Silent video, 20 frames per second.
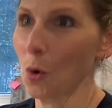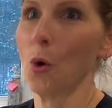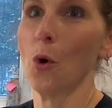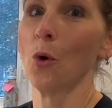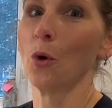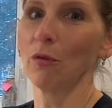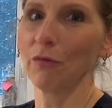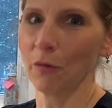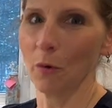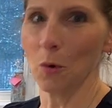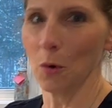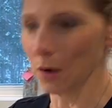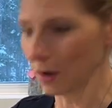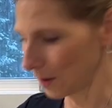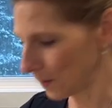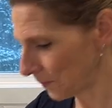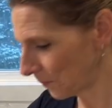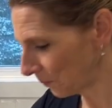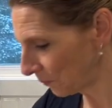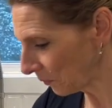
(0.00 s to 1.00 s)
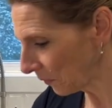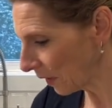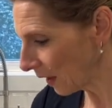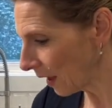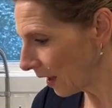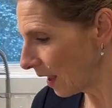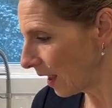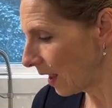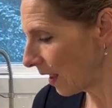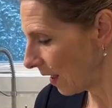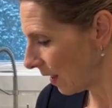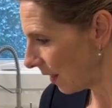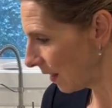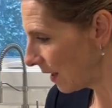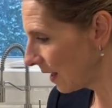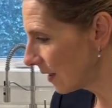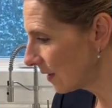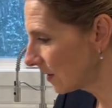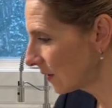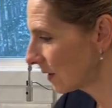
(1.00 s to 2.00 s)
or 4.
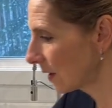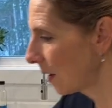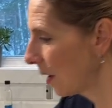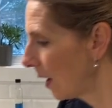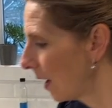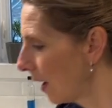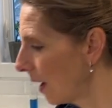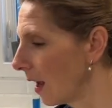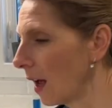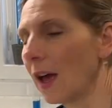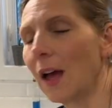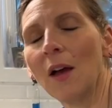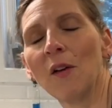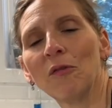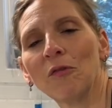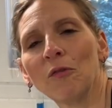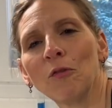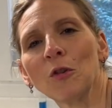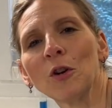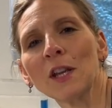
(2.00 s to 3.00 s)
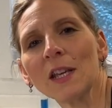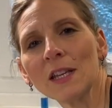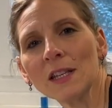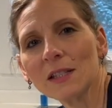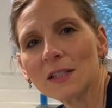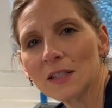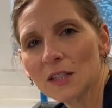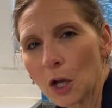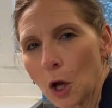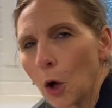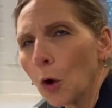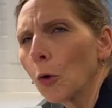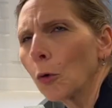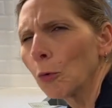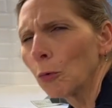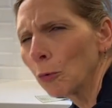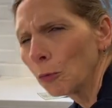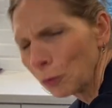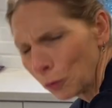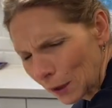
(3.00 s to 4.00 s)
These freeze
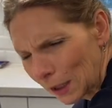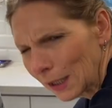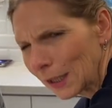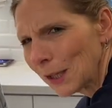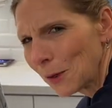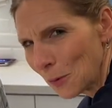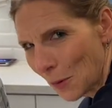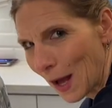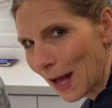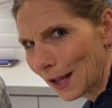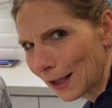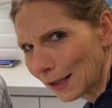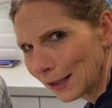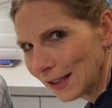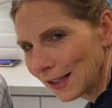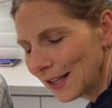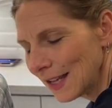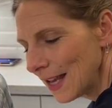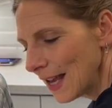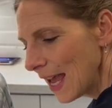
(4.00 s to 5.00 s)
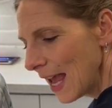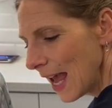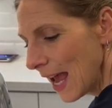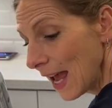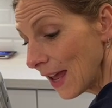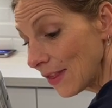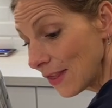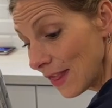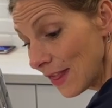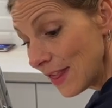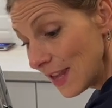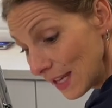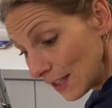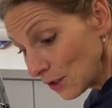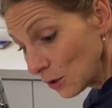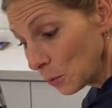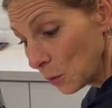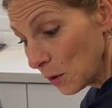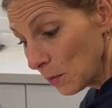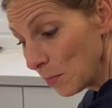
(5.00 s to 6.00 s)
really well. And
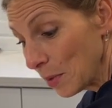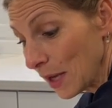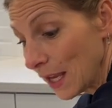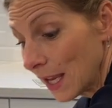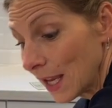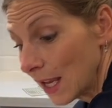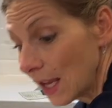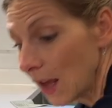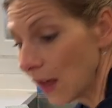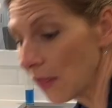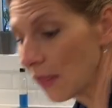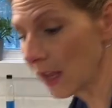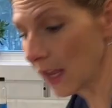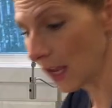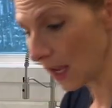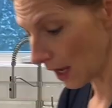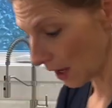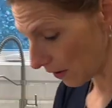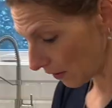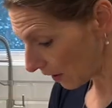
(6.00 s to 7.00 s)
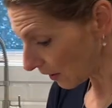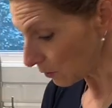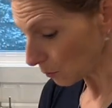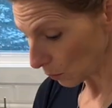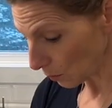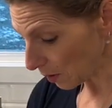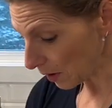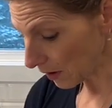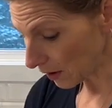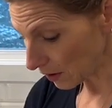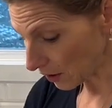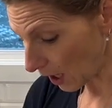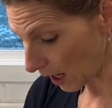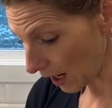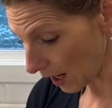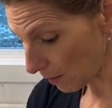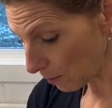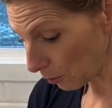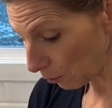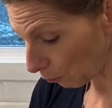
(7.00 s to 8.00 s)
this would be the
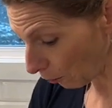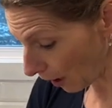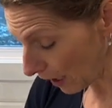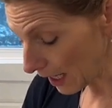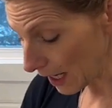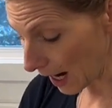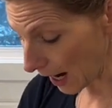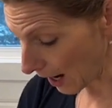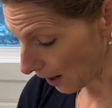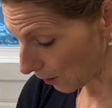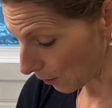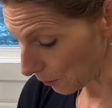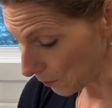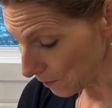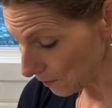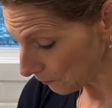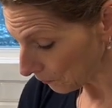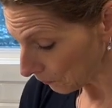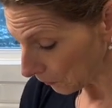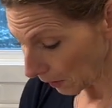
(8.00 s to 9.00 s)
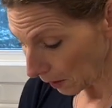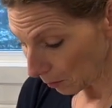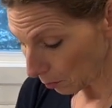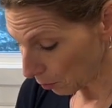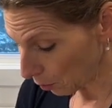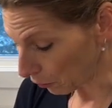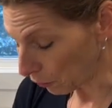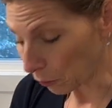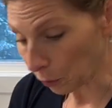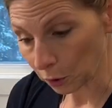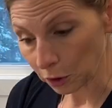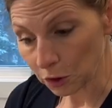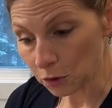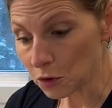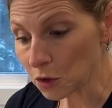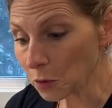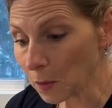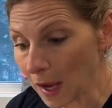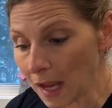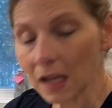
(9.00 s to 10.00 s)
time right now, before you
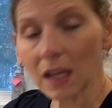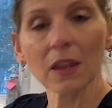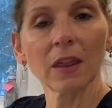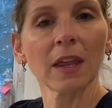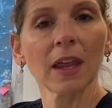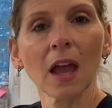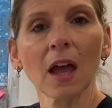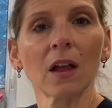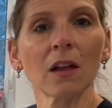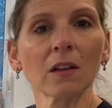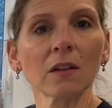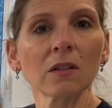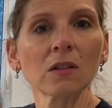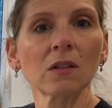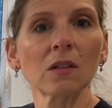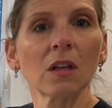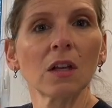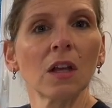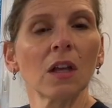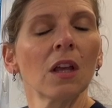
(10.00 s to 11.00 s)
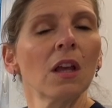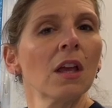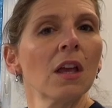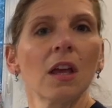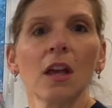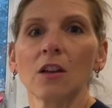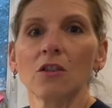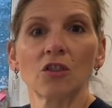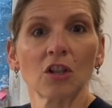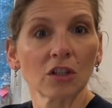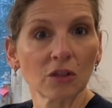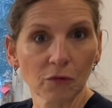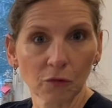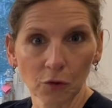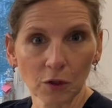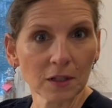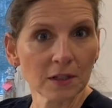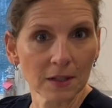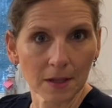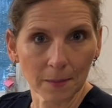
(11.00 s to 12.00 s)
do anything else, just
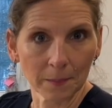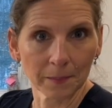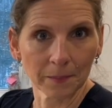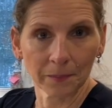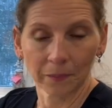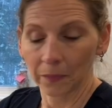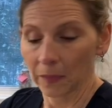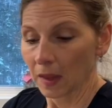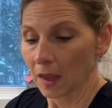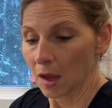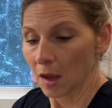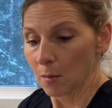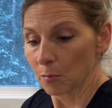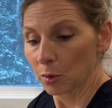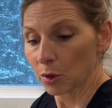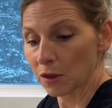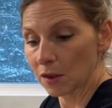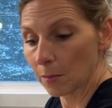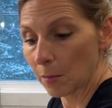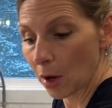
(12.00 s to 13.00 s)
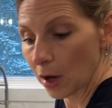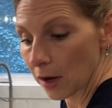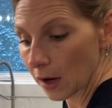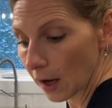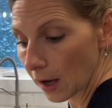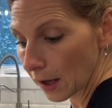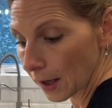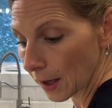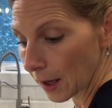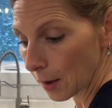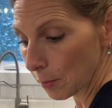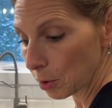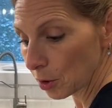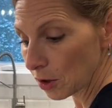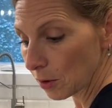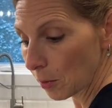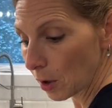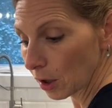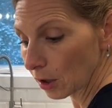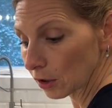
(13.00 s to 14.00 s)
freeze them. Put them on a
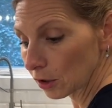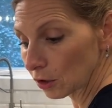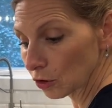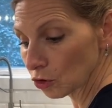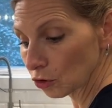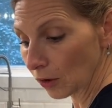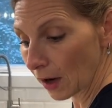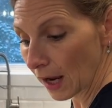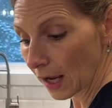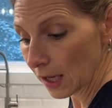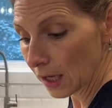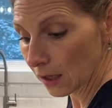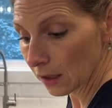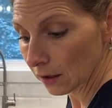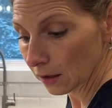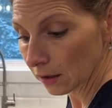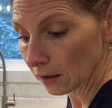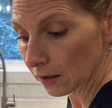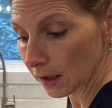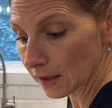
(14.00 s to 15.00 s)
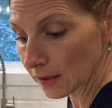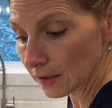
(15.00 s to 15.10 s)
little tray, like